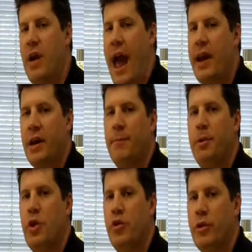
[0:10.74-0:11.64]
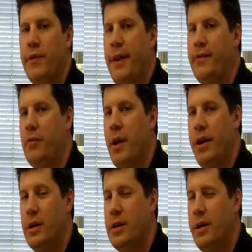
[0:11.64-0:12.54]
ever had a computer that is
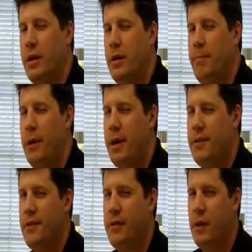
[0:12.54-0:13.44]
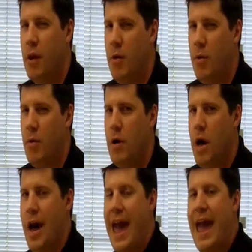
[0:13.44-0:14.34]
running a little bit slow